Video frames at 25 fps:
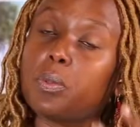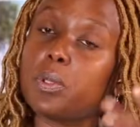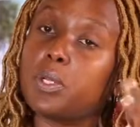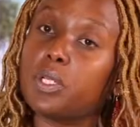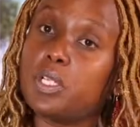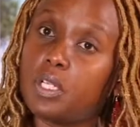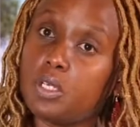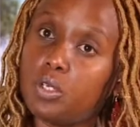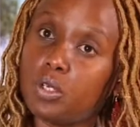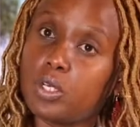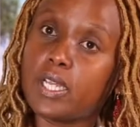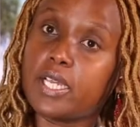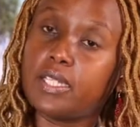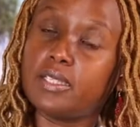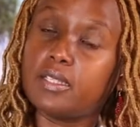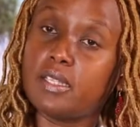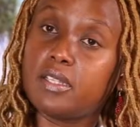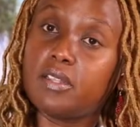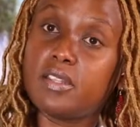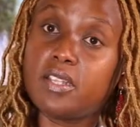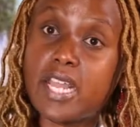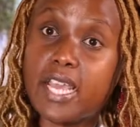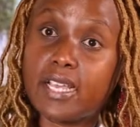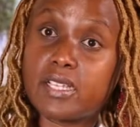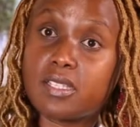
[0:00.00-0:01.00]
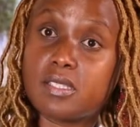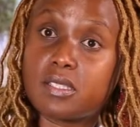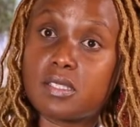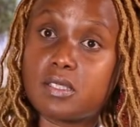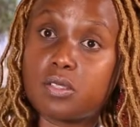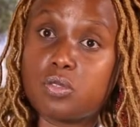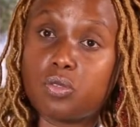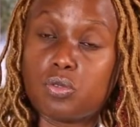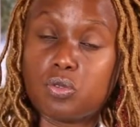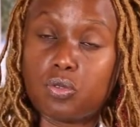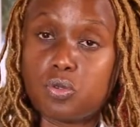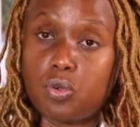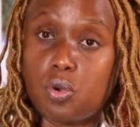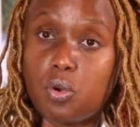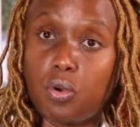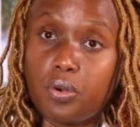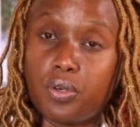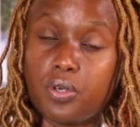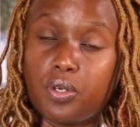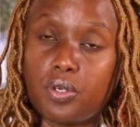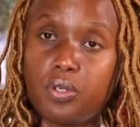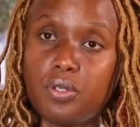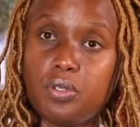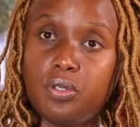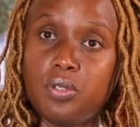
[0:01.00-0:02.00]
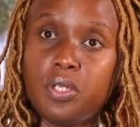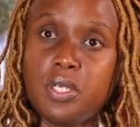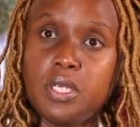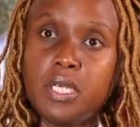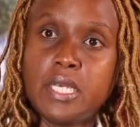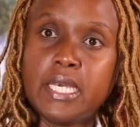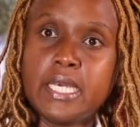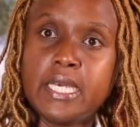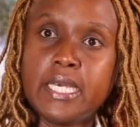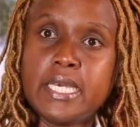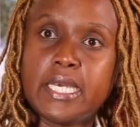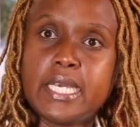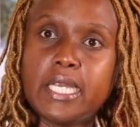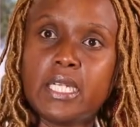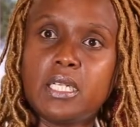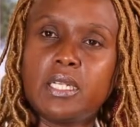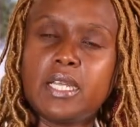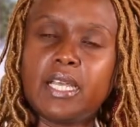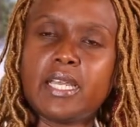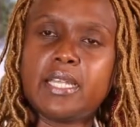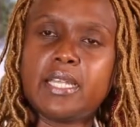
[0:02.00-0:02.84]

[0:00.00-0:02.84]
what we're going to look at the next tutorial, it'll